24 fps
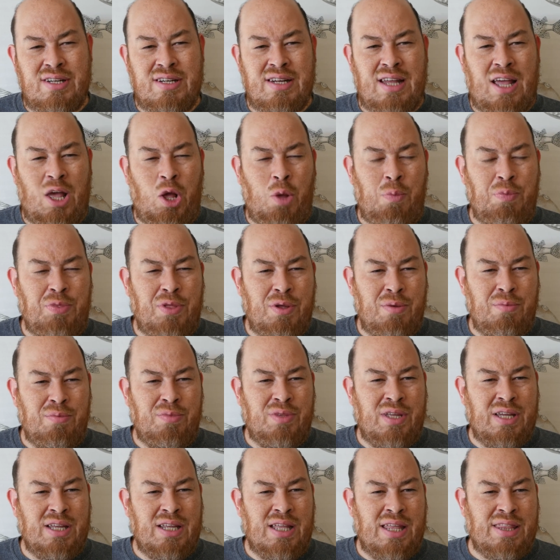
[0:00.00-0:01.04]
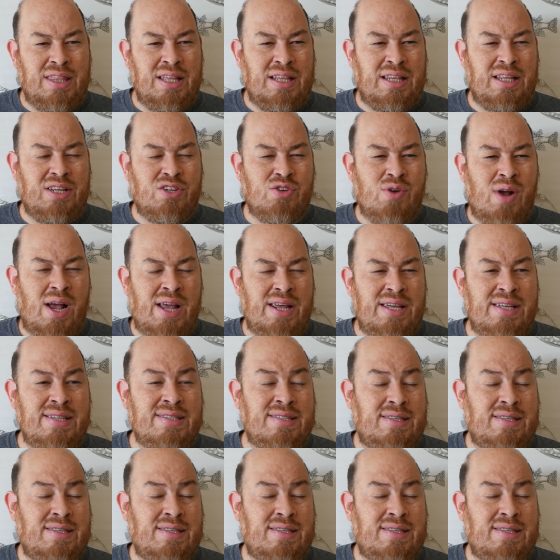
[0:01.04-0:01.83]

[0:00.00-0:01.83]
Didn't help them. They, I think they tried.